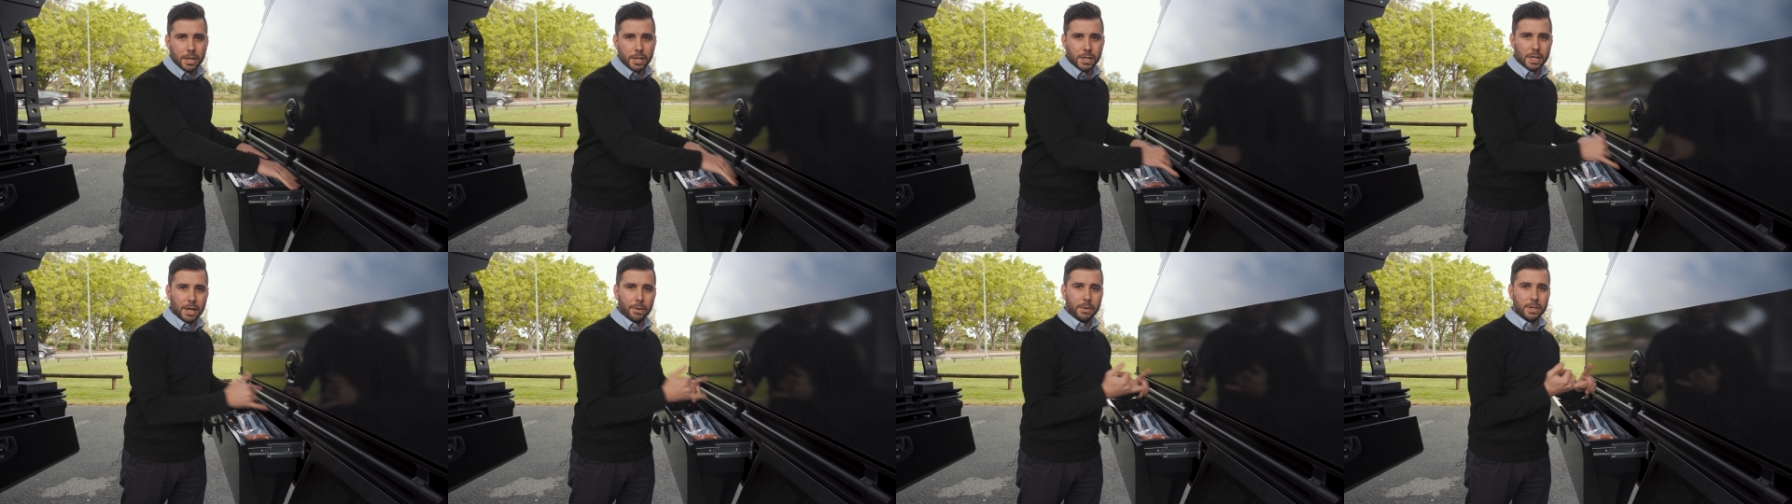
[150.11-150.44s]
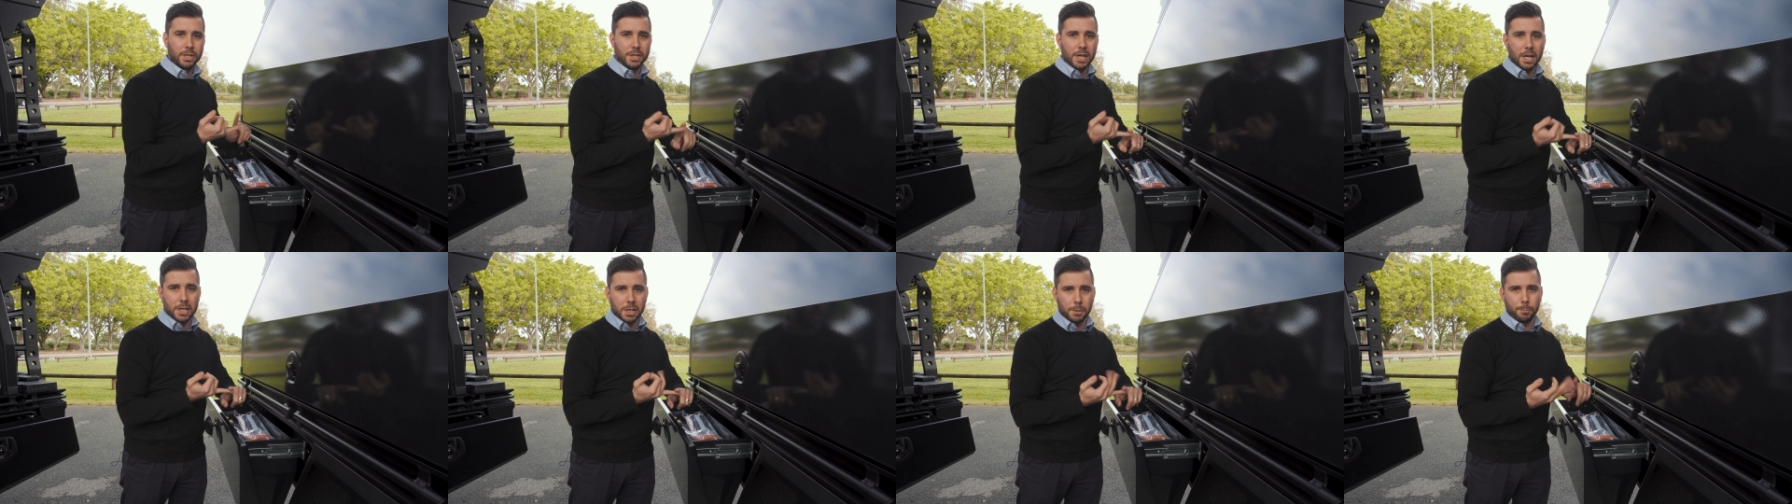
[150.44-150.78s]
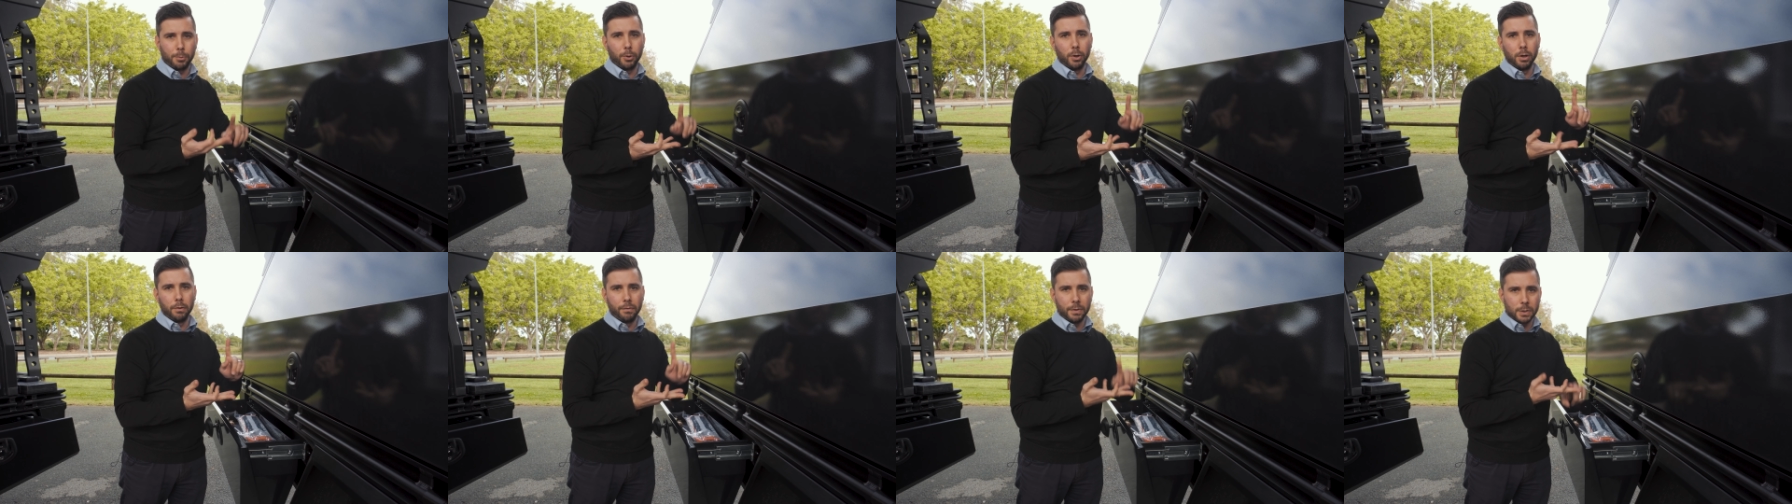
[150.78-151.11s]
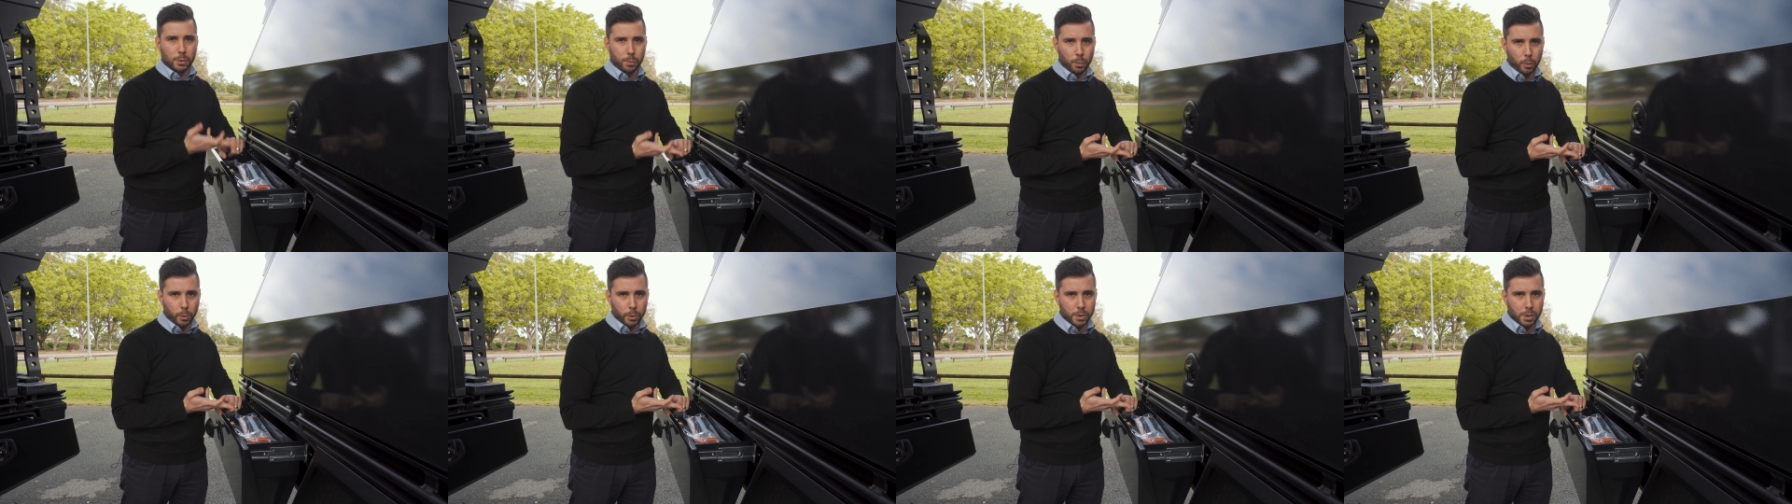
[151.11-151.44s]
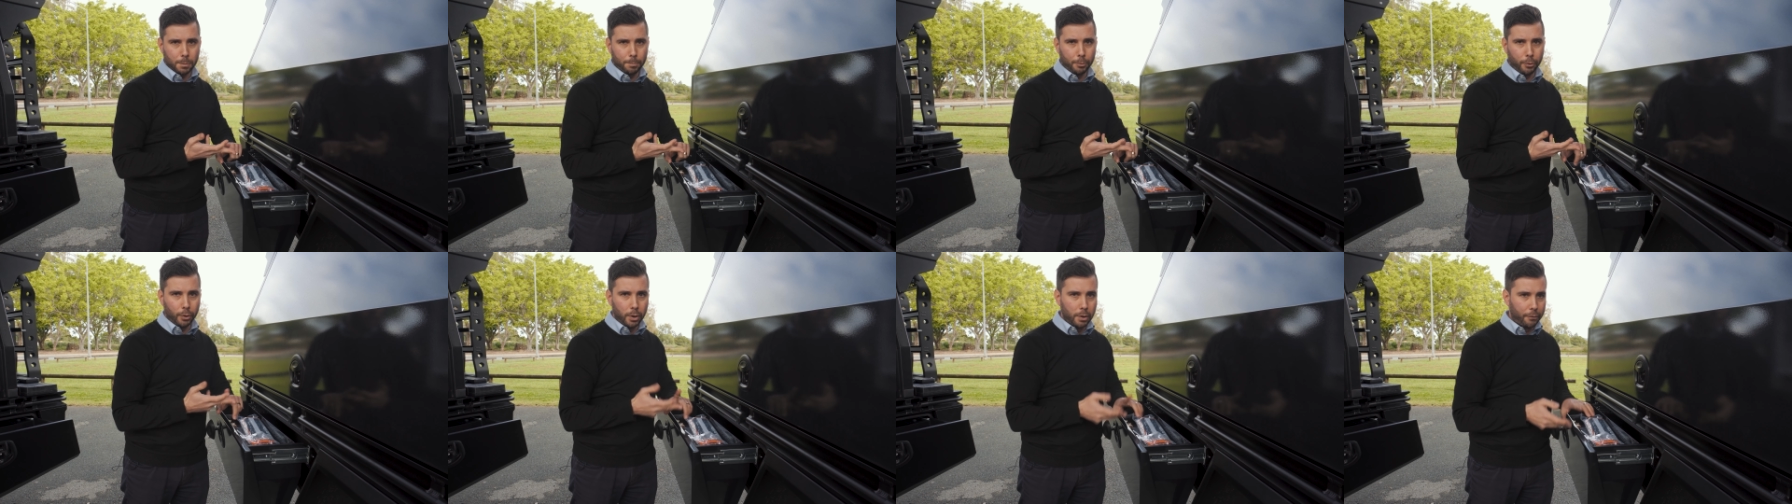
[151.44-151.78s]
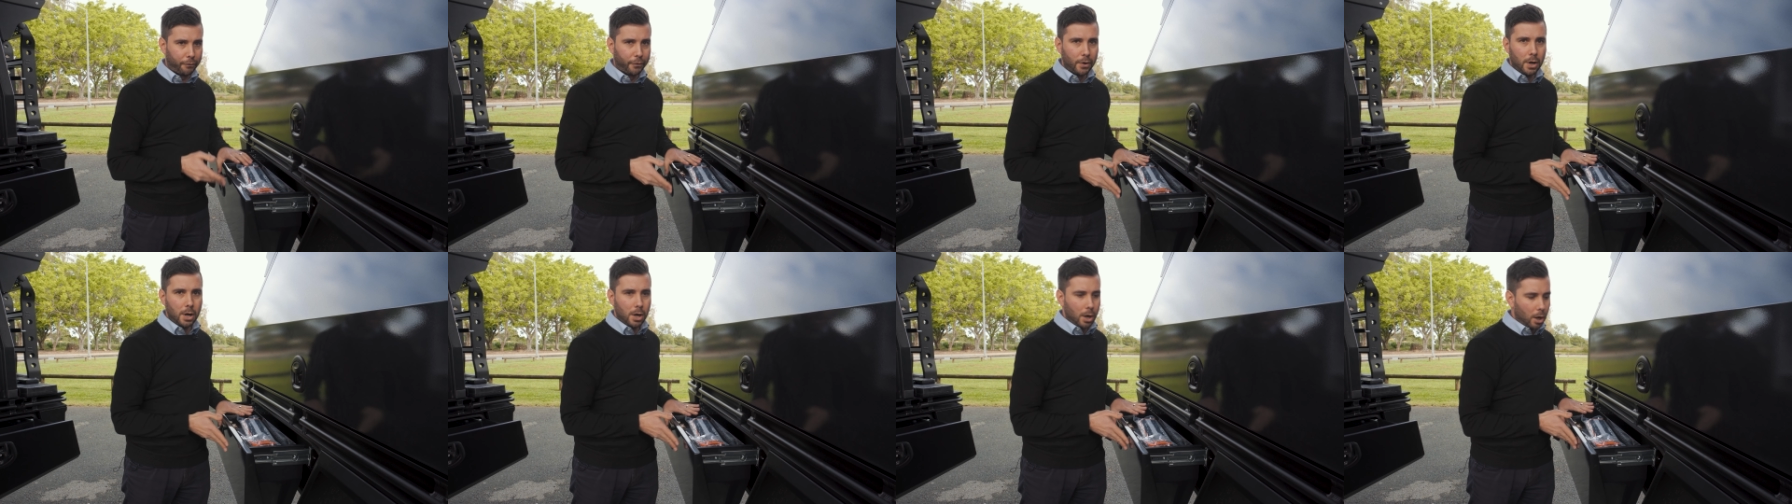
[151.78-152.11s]
so it's dustproof, it's
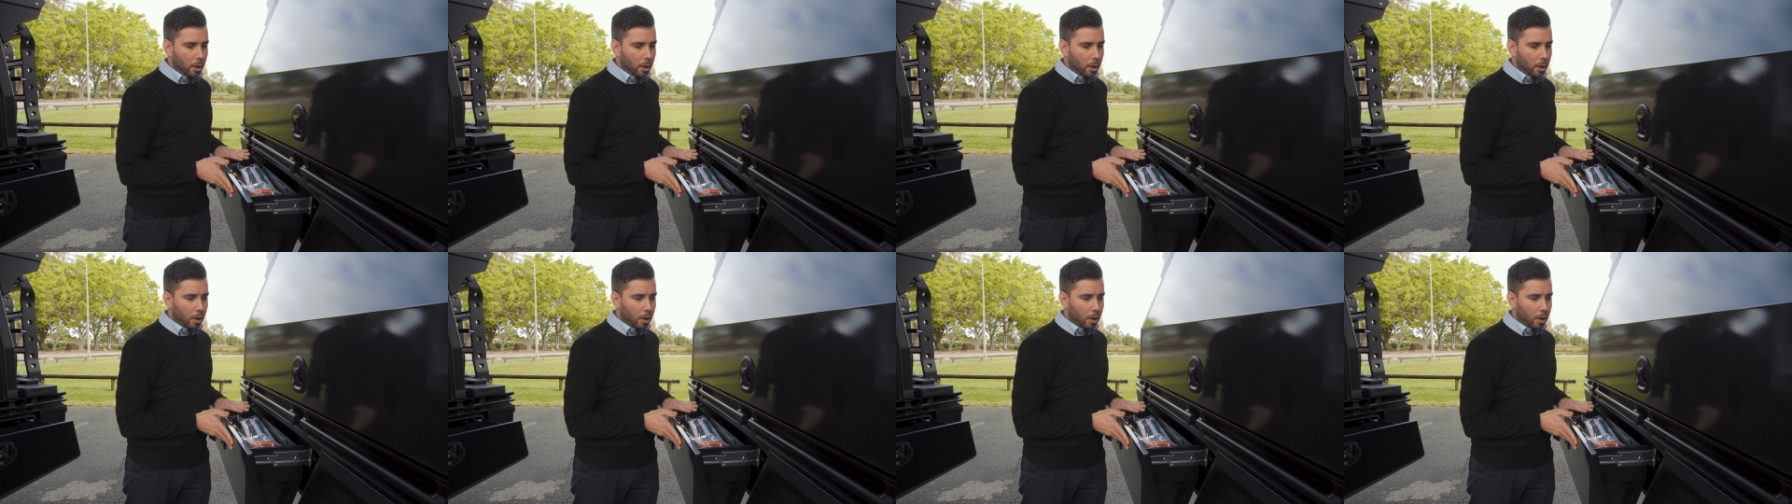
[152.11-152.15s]
waterproof.